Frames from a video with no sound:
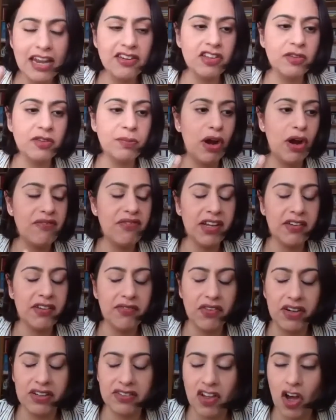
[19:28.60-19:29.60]
Breivik,
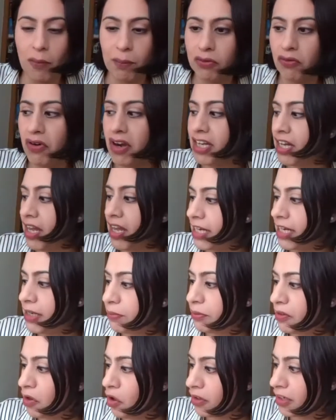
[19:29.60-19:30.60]
for example, or
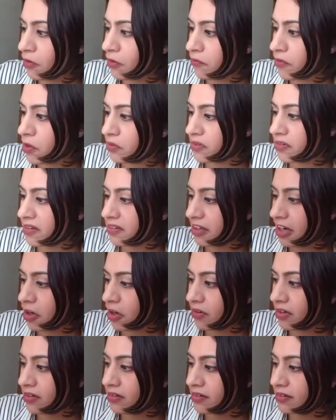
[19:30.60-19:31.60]
any of those other
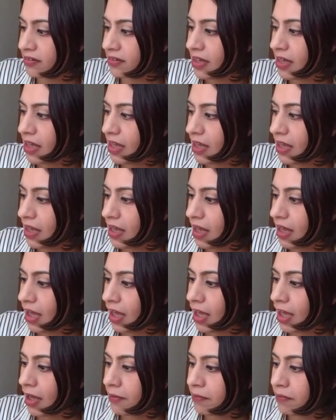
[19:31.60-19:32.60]
terrorists,
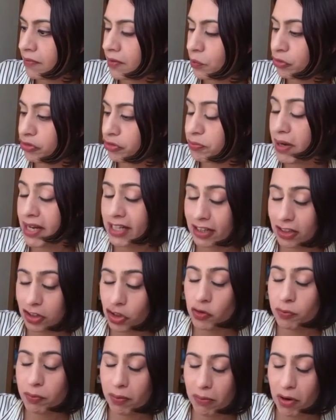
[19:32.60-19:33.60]
which may
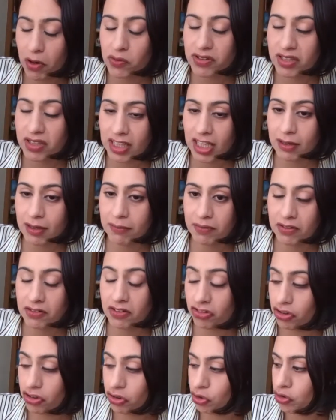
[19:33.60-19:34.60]
include promoting him to
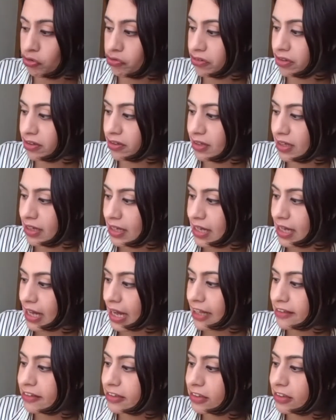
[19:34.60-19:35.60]
children,
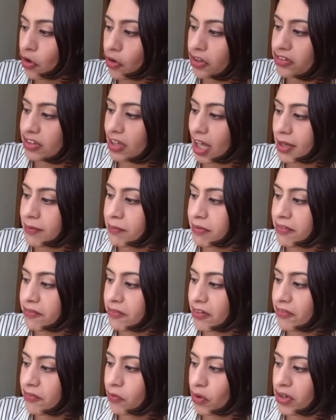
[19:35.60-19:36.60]
as long as I'm
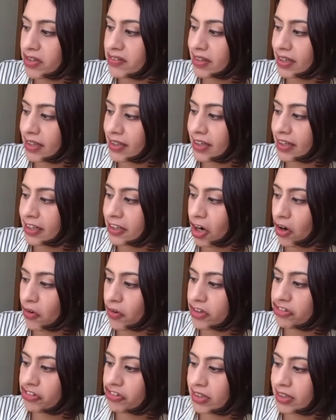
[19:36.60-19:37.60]
avoiding
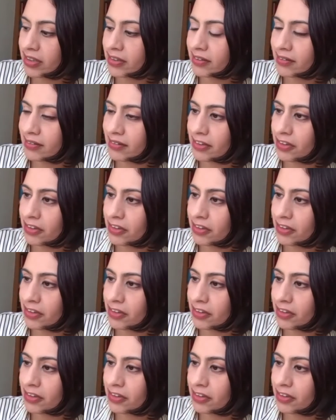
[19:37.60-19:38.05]
encouraging,